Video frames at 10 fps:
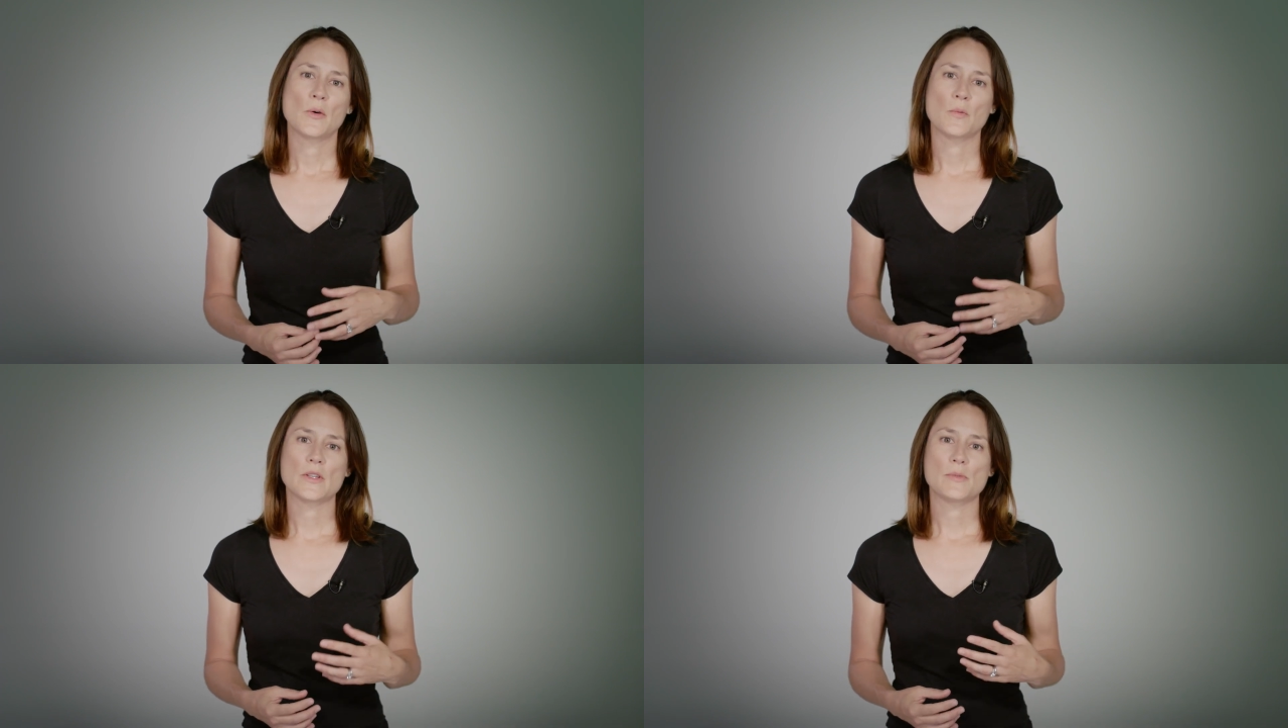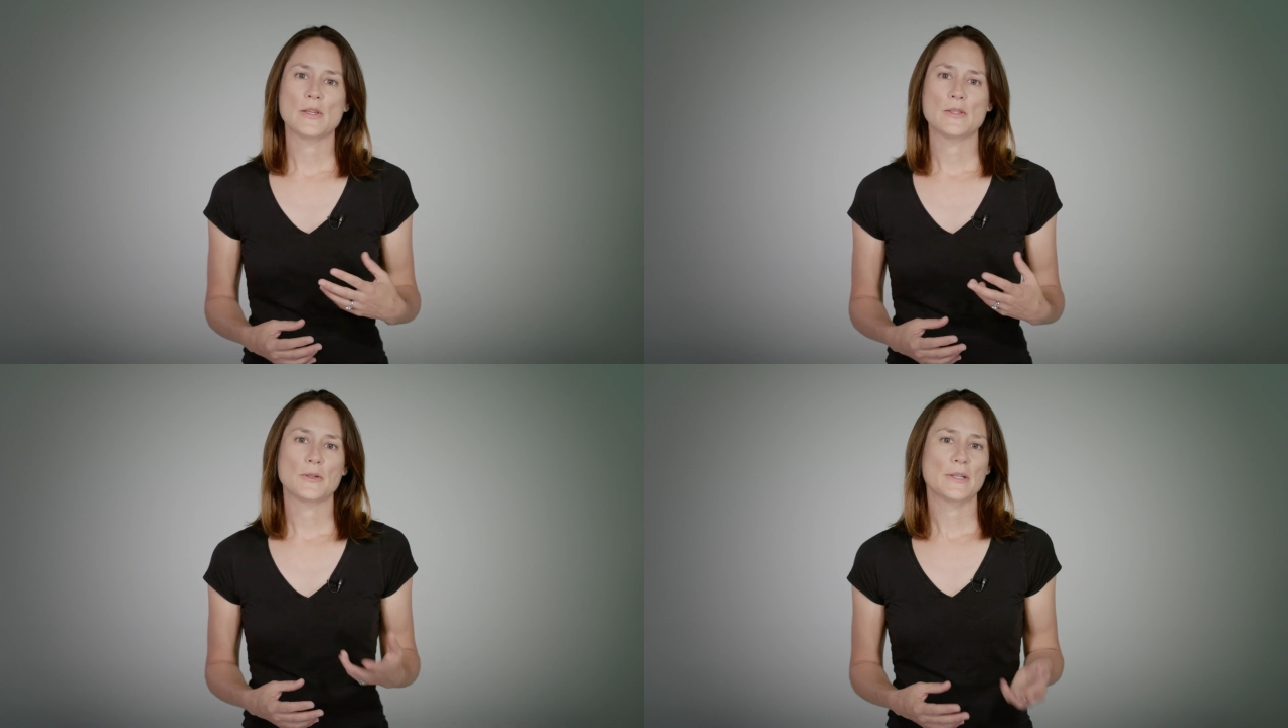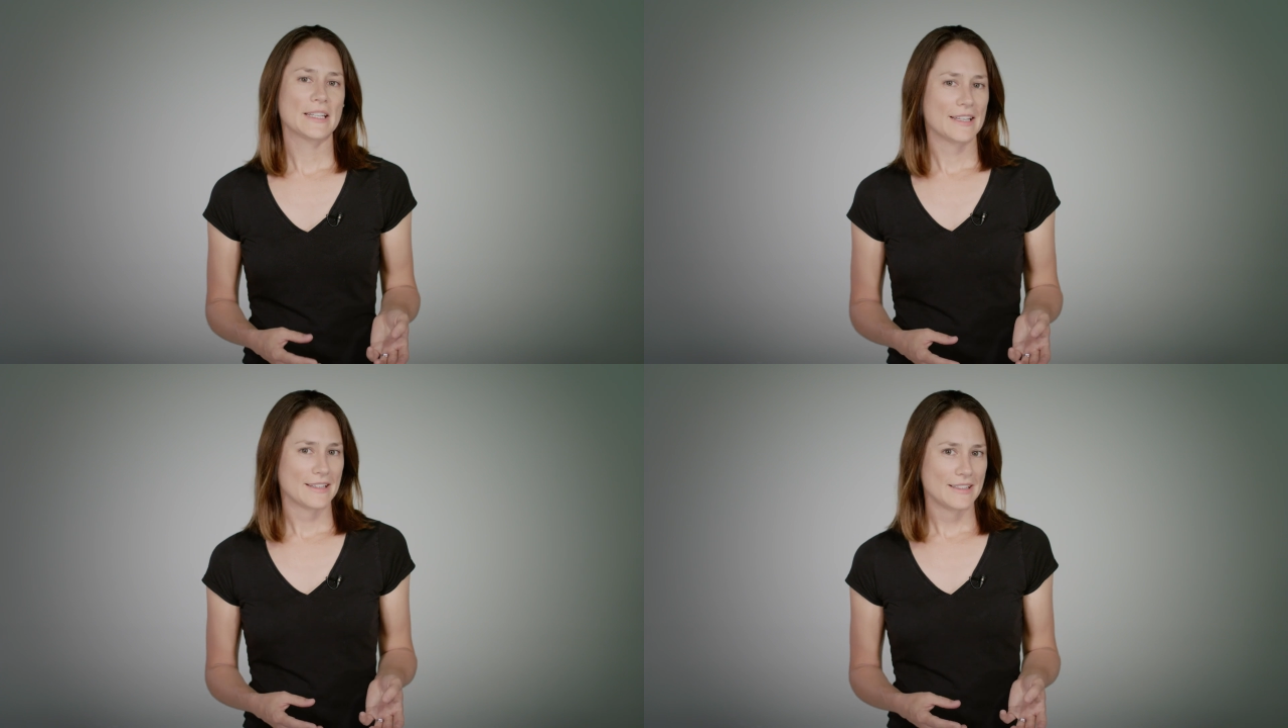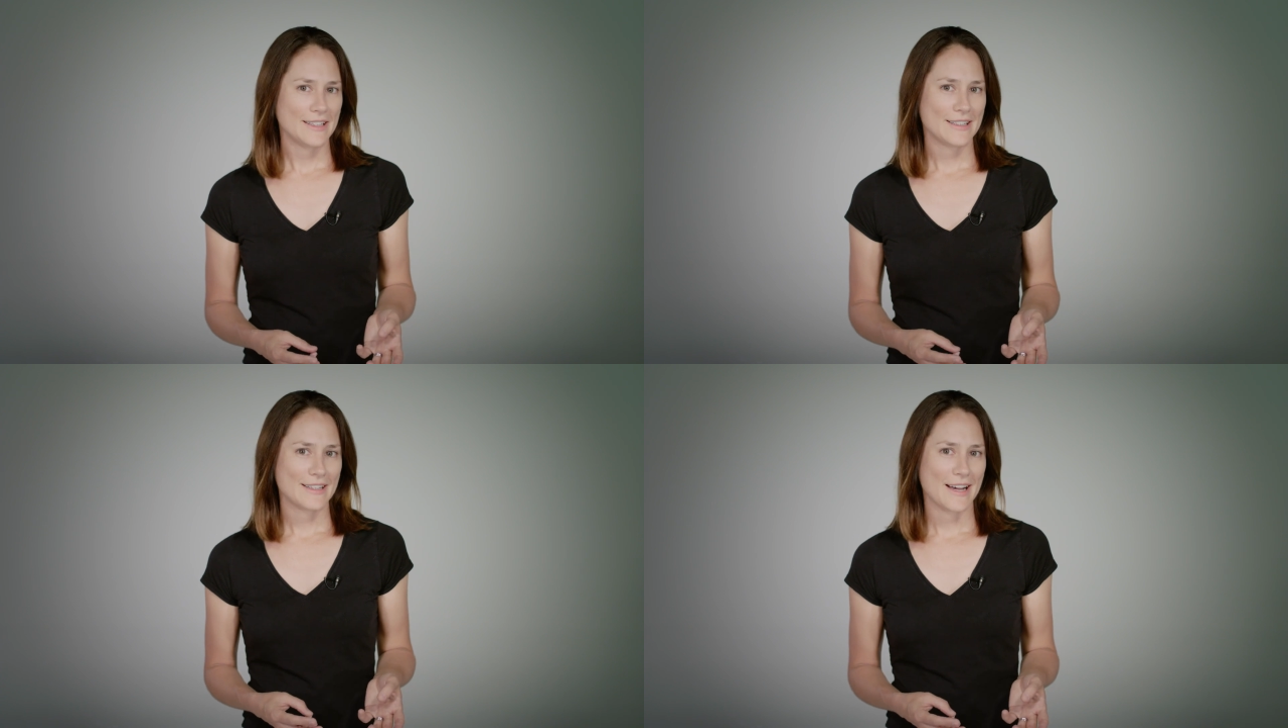which means you're going to get a
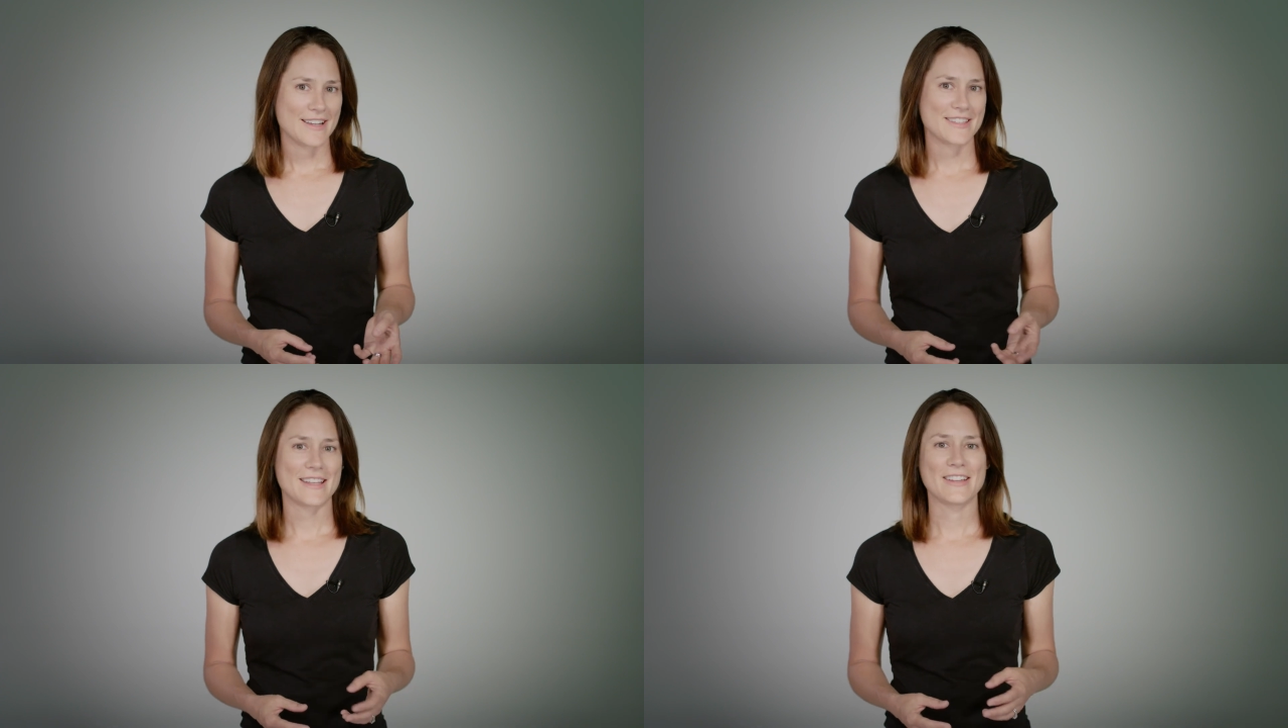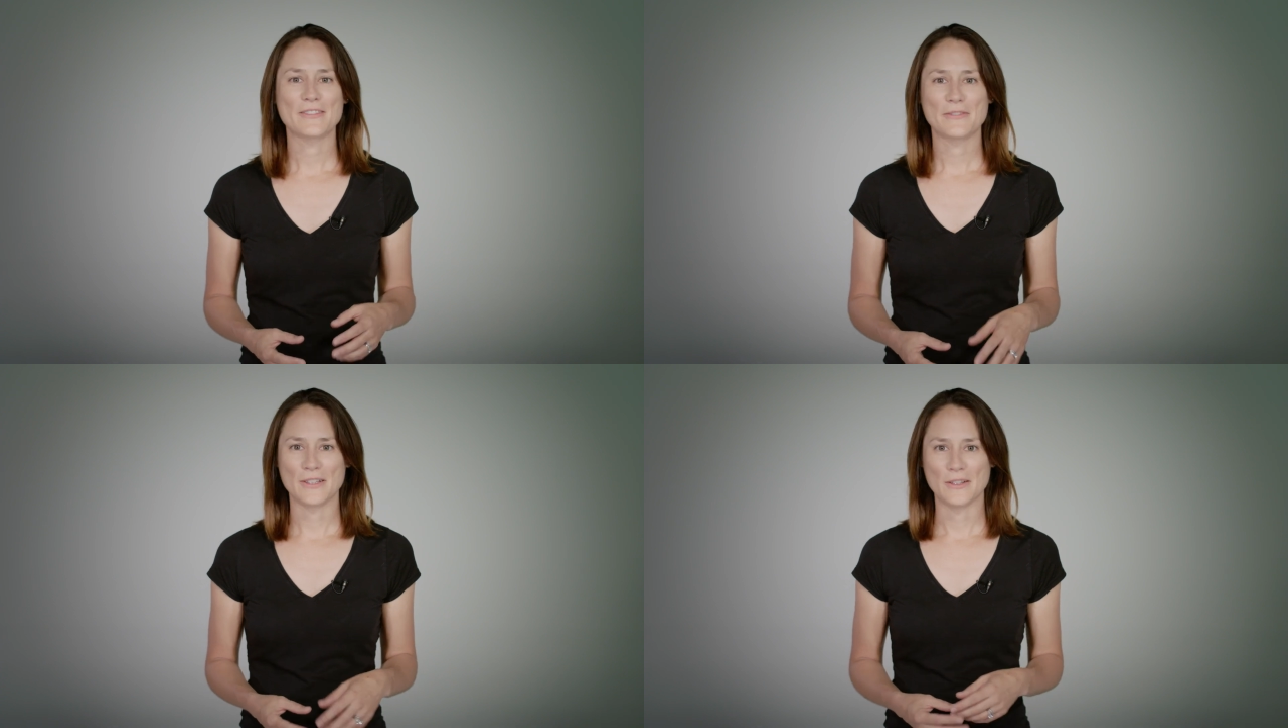cleaner car seat for